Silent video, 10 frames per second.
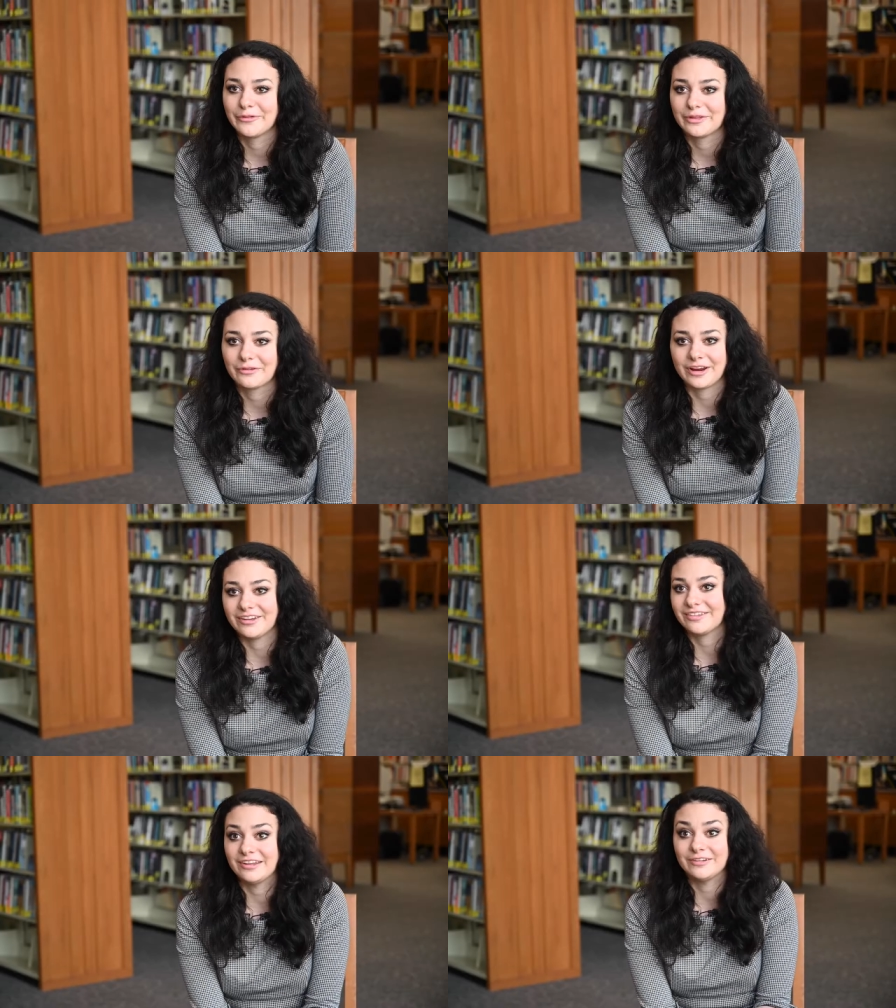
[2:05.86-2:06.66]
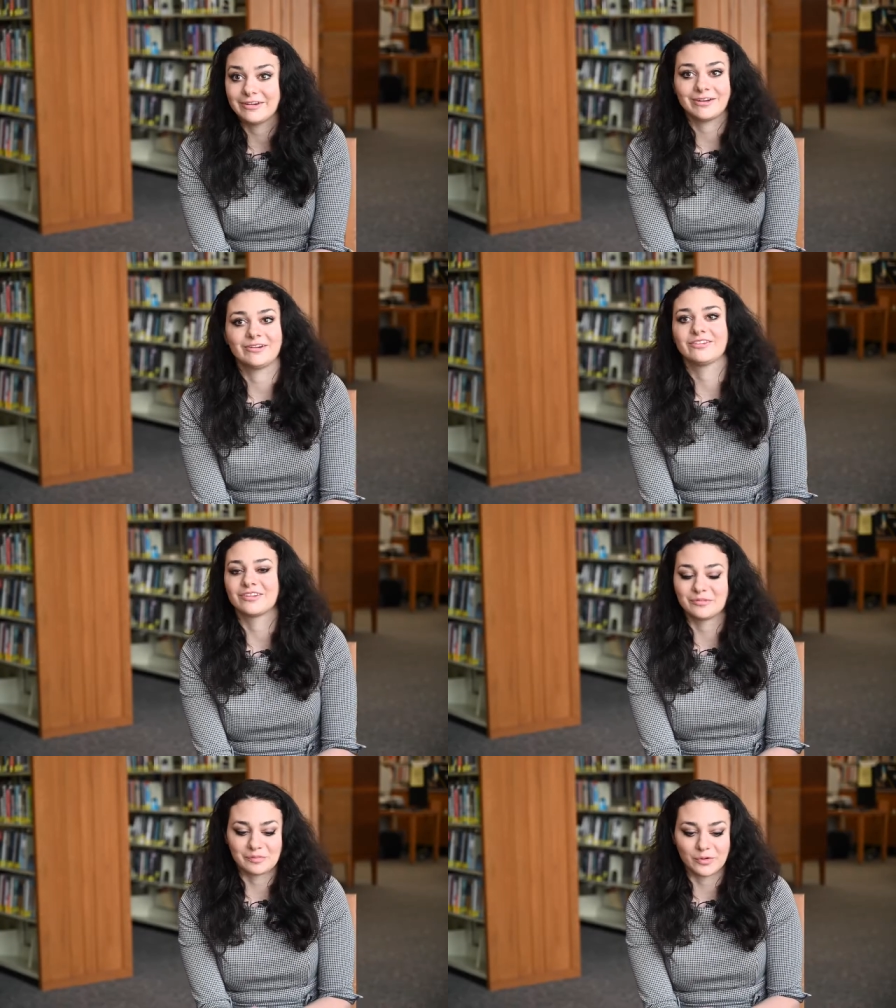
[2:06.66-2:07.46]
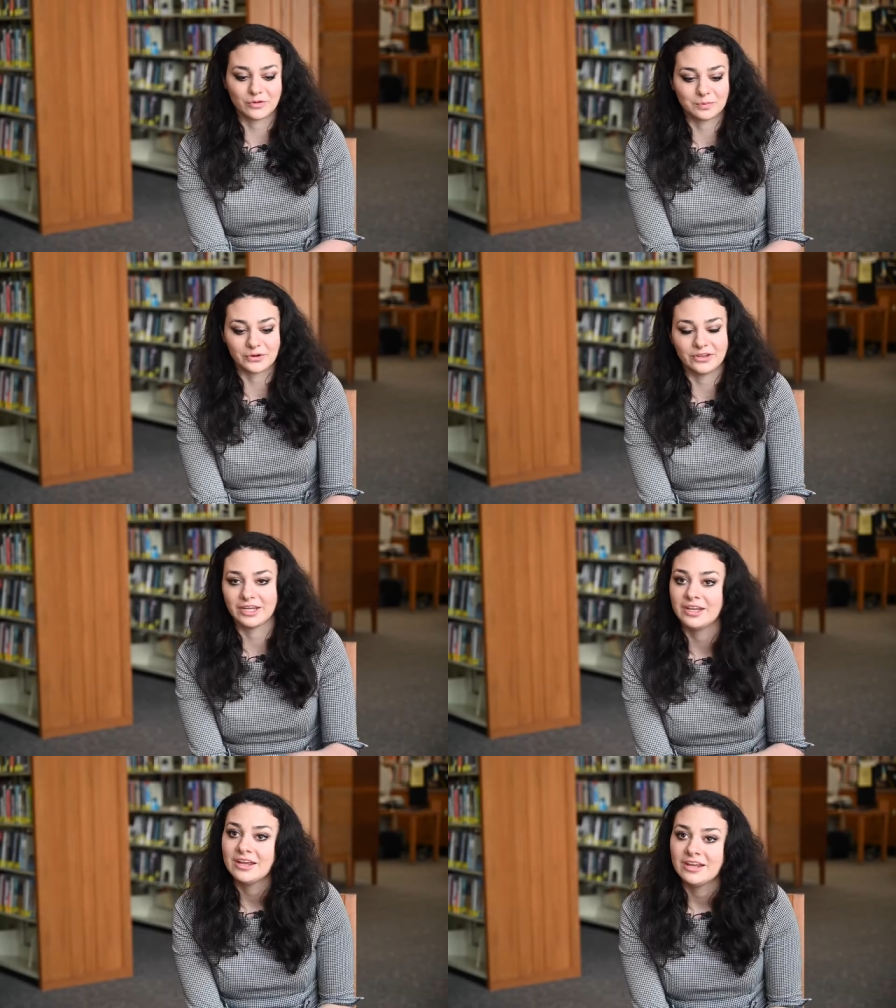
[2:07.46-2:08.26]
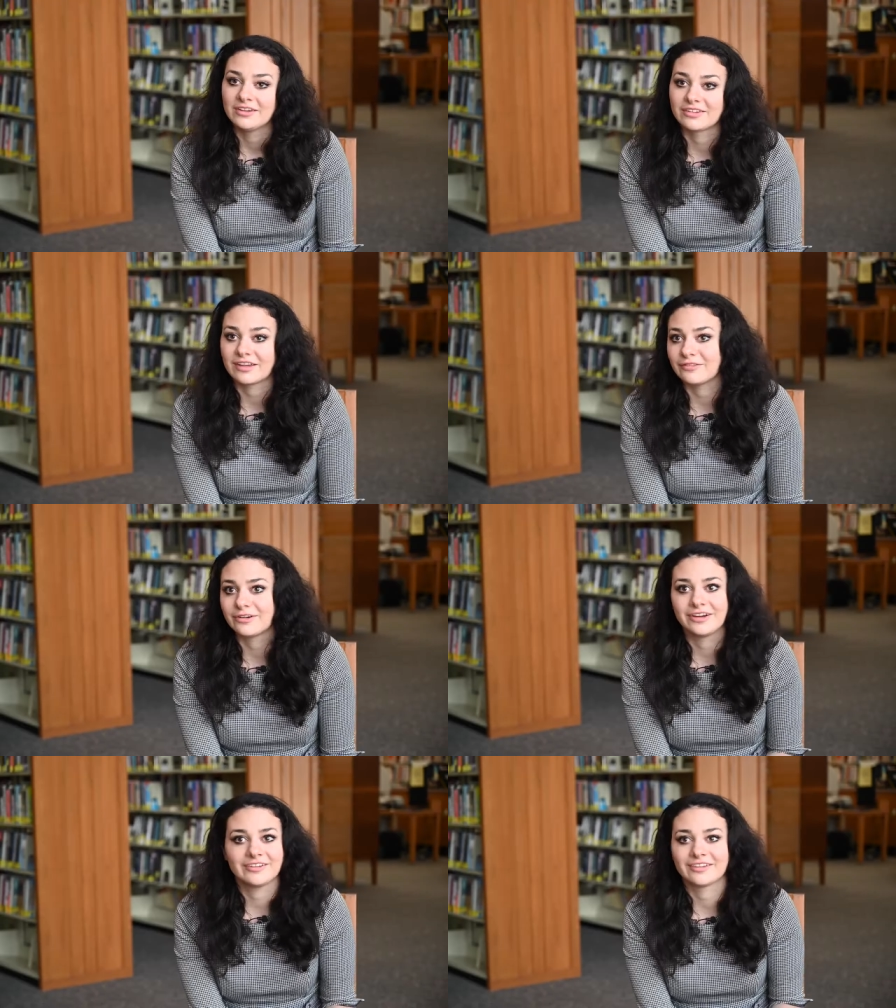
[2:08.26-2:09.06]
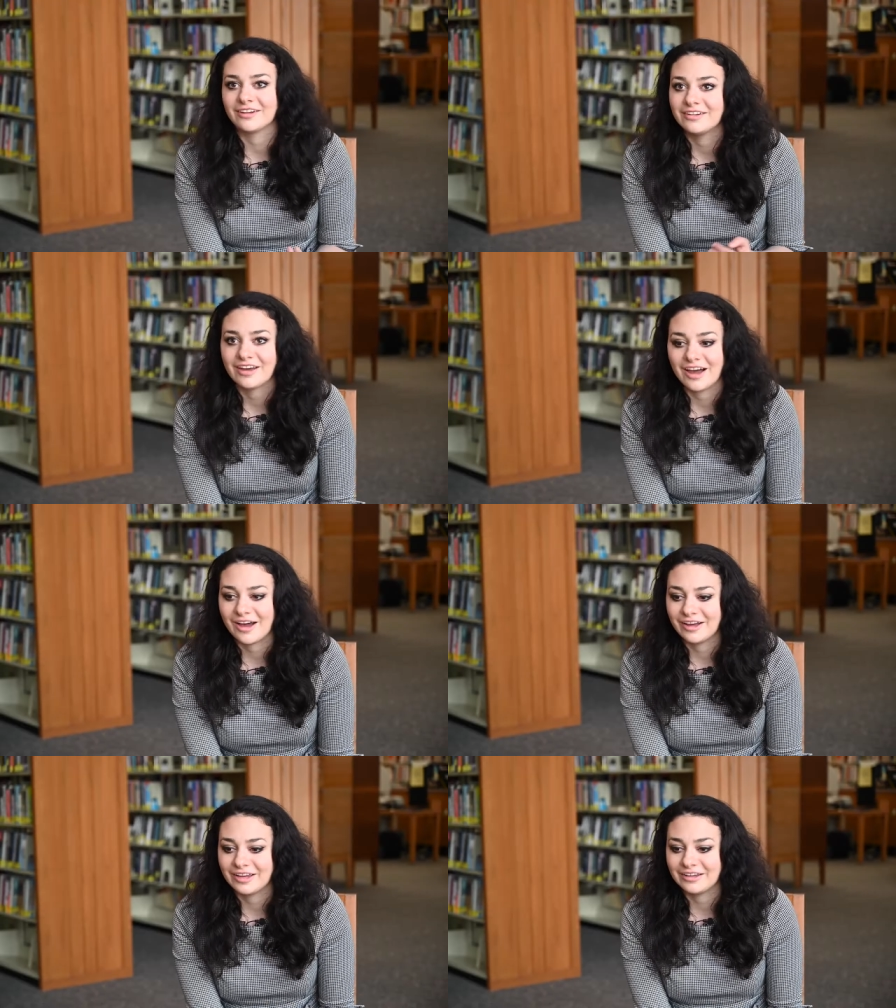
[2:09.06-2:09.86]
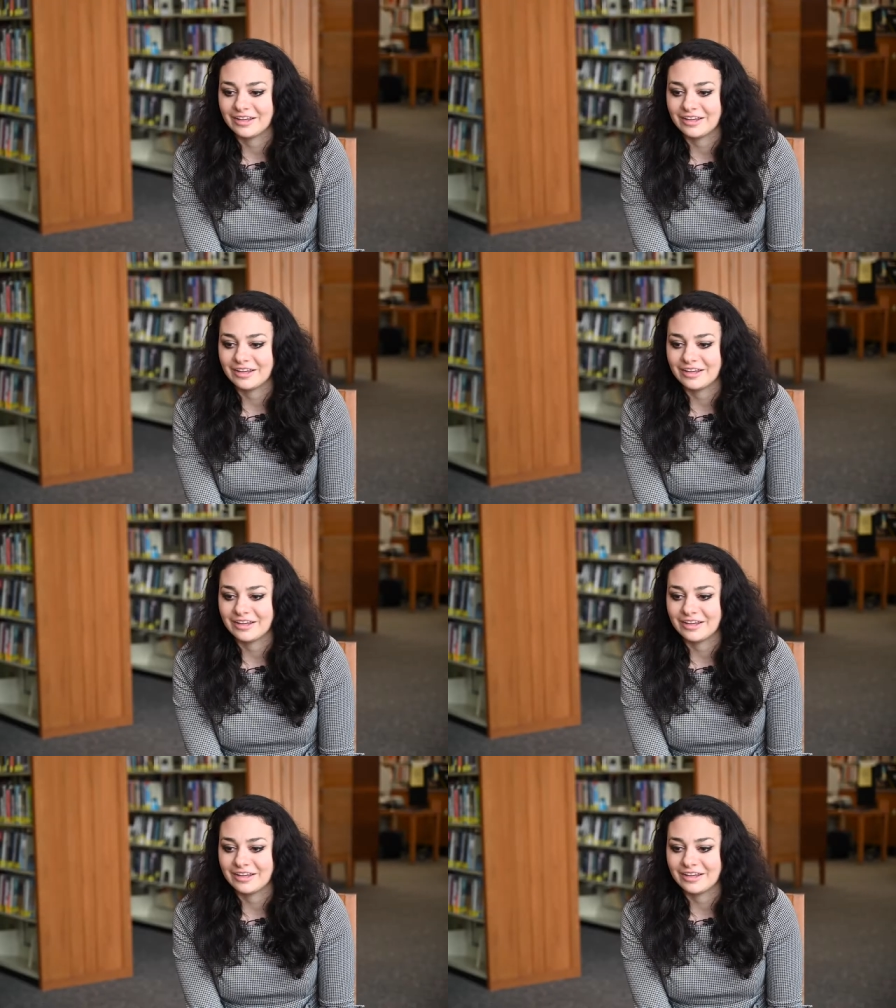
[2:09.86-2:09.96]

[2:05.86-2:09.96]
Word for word: of the greatest innovators and most brilliant discoveries and uh,